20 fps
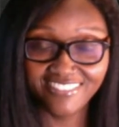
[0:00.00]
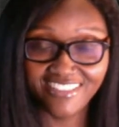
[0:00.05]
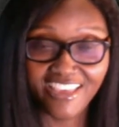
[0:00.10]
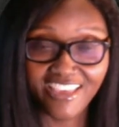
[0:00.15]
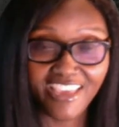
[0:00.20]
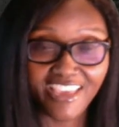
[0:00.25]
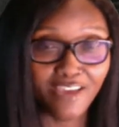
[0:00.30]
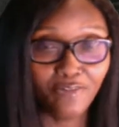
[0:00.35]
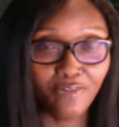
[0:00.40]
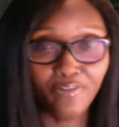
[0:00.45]

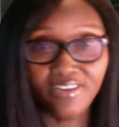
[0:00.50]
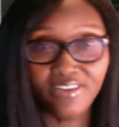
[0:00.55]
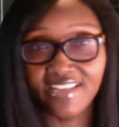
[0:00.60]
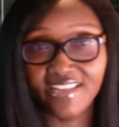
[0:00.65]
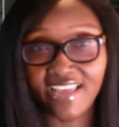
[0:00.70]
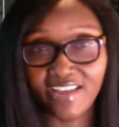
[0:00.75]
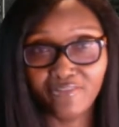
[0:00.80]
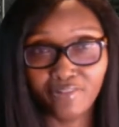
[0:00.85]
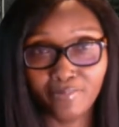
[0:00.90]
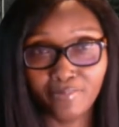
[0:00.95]
And we
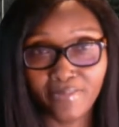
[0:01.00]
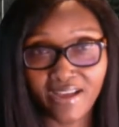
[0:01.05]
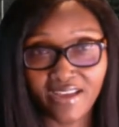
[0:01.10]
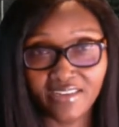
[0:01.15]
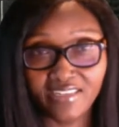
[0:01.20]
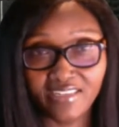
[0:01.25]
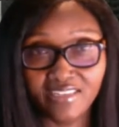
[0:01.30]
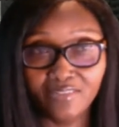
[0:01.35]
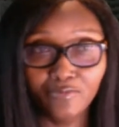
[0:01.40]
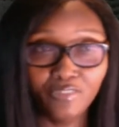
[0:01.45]
laugh about it,
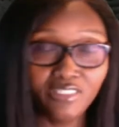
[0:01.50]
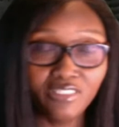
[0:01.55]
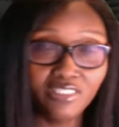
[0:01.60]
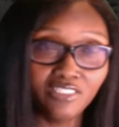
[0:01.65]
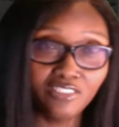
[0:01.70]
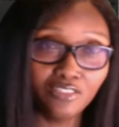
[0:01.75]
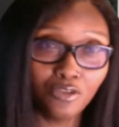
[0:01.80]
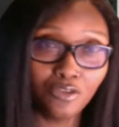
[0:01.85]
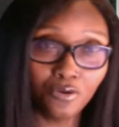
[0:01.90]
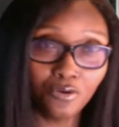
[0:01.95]
and we just
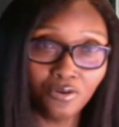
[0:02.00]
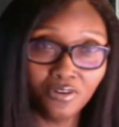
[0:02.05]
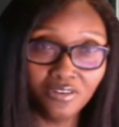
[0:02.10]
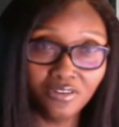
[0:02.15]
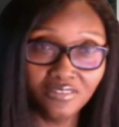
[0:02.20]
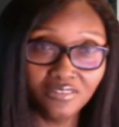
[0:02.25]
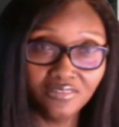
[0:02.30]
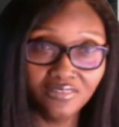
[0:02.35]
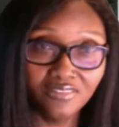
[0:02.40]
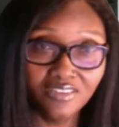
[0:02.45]
go
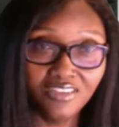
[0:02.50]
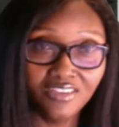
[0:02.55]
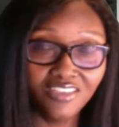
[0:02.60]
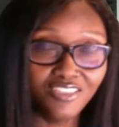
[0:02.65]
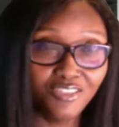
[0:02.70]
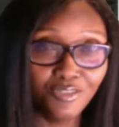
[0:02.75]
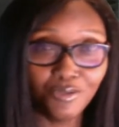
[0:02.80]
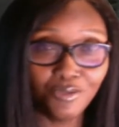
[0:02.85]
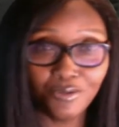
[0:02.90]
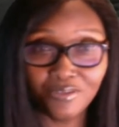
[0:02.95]
on.
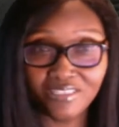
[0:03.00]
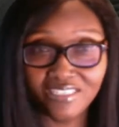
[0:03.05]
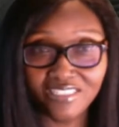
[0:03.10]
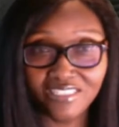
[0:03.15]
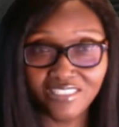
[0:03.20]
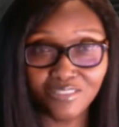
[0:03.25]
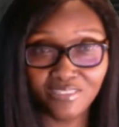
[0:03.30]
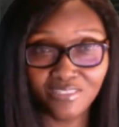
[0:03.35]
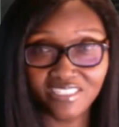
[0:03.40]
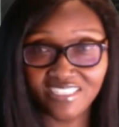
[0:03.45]
It is
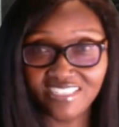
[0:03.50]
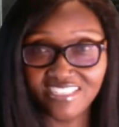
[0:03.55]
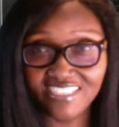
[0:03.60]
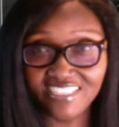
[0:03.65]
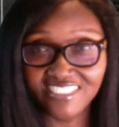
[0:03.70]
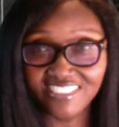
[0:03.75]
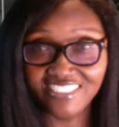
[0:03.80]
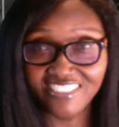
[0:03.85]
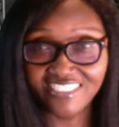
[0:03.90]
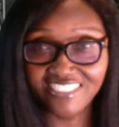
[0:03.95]
what it
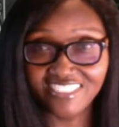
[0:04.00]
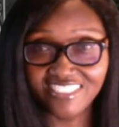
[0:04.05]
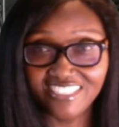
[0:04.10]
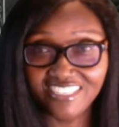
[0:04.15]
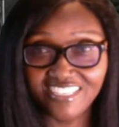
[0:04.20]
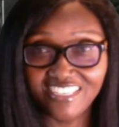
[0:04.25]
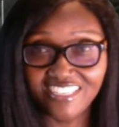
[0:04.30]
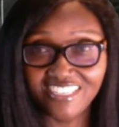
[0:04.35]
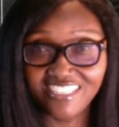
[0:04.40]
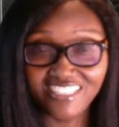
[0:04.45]
is.
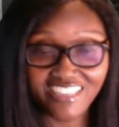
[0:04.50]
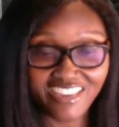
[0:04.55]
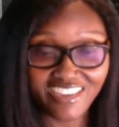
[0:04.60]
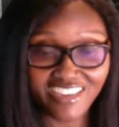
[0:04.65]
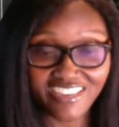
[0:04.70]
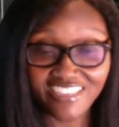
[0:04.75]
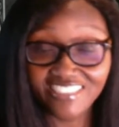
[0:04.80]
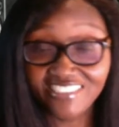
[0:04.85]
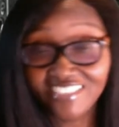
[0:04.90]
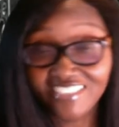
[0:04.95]
Yeah, he
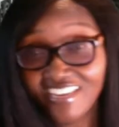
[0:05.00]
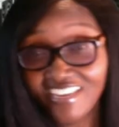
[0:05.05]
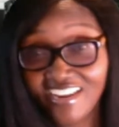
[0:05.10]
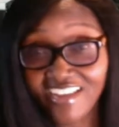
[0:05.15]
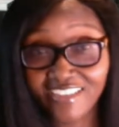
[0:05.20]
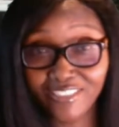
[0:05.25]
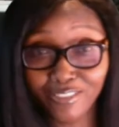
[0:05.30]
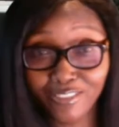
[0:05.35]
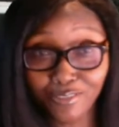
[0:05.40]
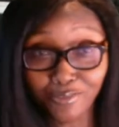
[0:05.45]
said I
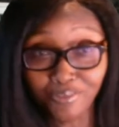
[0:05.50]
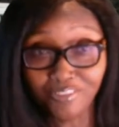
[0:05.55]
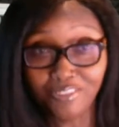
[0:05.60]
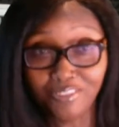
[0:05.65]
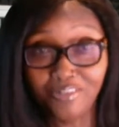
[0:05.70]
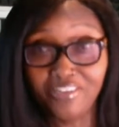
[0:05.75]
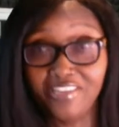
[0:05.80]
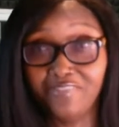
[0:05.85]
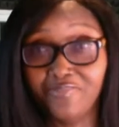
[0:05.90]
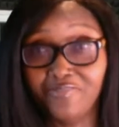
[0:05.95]
do, so
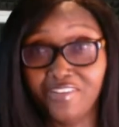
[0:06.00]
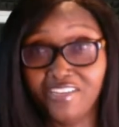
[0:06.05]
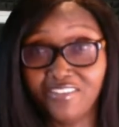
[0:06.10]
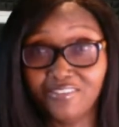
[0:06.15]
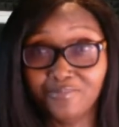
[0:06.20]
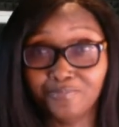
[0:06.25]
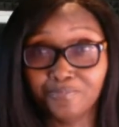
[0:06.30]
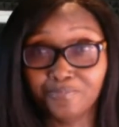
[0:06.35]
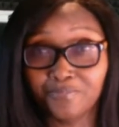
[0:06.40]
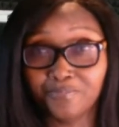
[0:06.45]
he will.
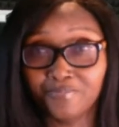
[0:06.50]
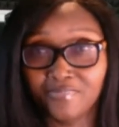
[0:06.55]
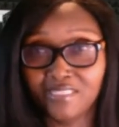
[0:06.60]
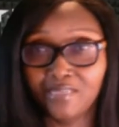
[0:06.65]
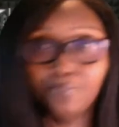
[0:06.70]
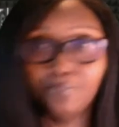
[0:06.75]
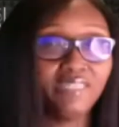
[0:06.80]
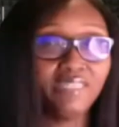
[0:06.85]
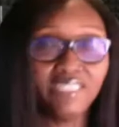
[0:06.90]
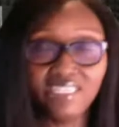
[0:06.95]

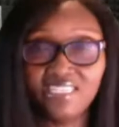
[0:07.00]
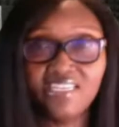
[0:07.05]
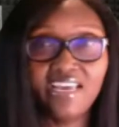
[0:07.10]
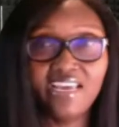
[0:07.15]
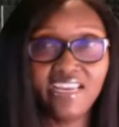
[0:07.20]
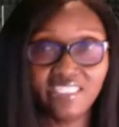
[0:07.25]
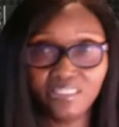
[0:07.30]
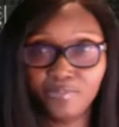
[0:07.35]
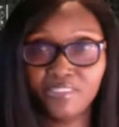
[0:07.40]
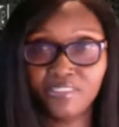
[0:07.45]
But he
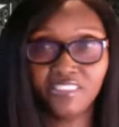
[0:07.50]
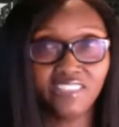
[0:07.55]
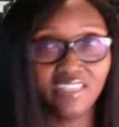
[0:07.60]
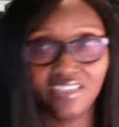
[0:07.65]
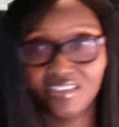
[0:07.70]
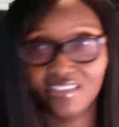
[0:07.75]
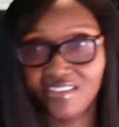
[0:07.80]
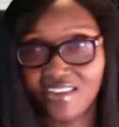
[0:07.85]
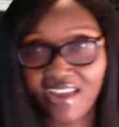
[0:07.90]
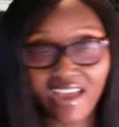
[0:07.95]
has been taking
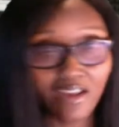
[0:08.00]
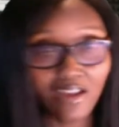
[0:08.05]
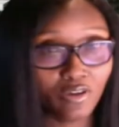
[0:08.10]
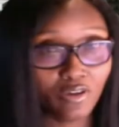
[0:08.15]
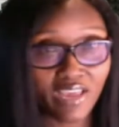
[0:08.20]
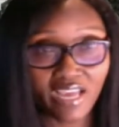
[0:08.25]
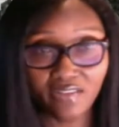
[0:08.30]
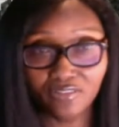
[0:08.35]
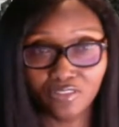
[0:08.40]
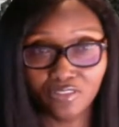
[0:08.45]
care. I don't
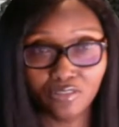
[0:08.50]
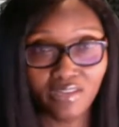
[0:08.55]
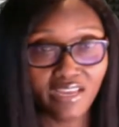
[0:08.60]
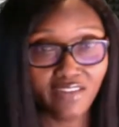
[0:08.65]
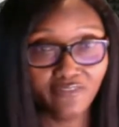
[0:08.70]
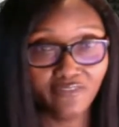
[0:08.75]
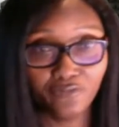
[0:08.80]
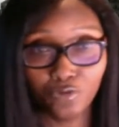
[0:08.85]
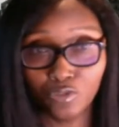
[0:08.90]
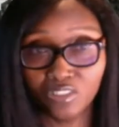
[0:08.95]
have to like
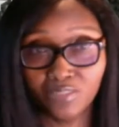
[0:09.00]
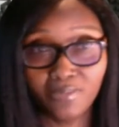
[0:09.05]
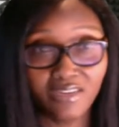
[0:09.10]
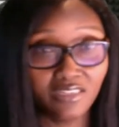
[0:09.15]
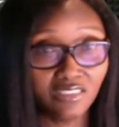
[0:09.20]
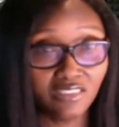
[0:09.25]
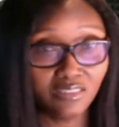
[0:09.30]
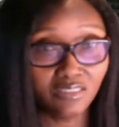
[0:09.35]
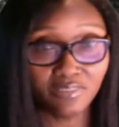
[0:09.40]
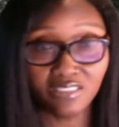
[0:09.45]
force my
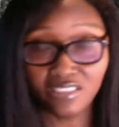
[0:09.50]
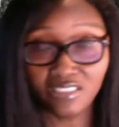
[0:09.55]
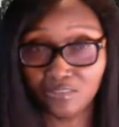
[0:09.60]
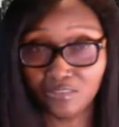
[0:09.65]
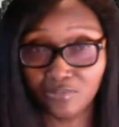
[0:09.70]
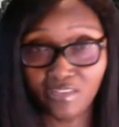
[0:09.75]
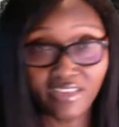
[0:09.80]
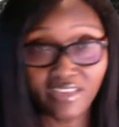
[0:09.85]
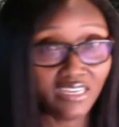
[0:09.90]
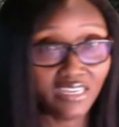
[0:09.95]
husband
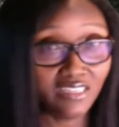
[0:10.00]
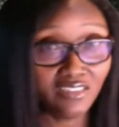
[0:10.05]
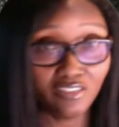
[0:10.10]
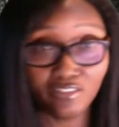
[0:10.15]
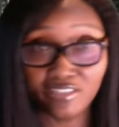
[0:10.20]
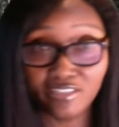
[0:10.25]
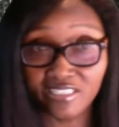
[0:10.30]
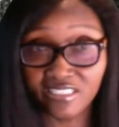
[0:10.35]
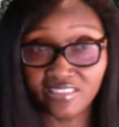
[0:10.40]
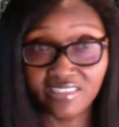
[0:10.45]
hand or
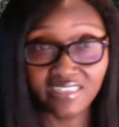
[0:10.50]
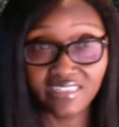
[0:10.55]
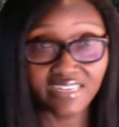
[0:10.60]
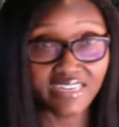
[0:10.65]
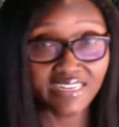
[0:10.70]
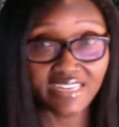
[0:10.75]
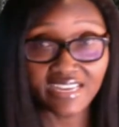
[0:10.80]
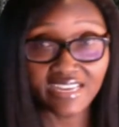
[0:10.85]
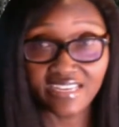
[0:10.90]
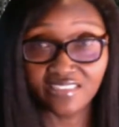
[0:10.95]
anything like
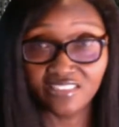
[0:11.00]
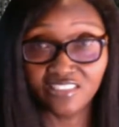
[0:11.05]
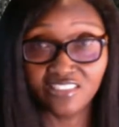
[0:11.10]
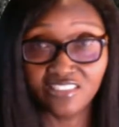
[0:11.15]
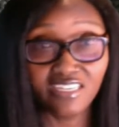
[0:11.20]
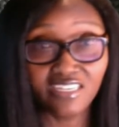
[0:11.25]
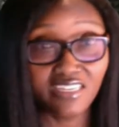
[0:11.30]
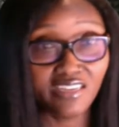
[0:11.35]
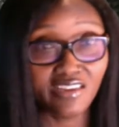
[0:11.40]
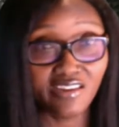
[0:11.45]
that to
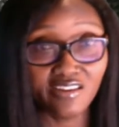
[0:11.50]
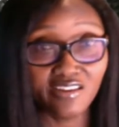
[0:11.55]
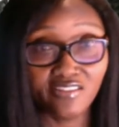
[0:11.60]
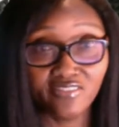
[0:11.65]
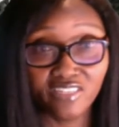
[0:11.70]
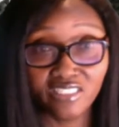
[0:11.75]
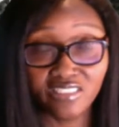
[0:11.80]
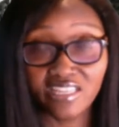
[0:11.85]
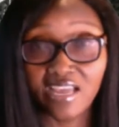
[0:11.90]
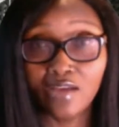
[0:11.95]
take care of
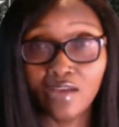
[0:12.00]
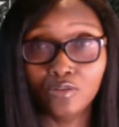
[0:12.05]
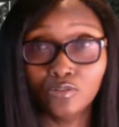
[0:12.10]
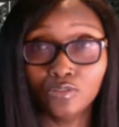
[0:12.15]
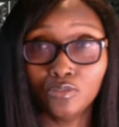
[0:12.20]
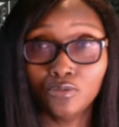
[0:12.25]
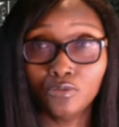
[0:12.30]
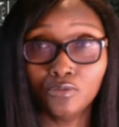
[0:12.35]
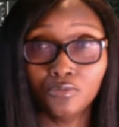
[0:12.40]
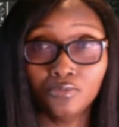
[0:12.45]
his household,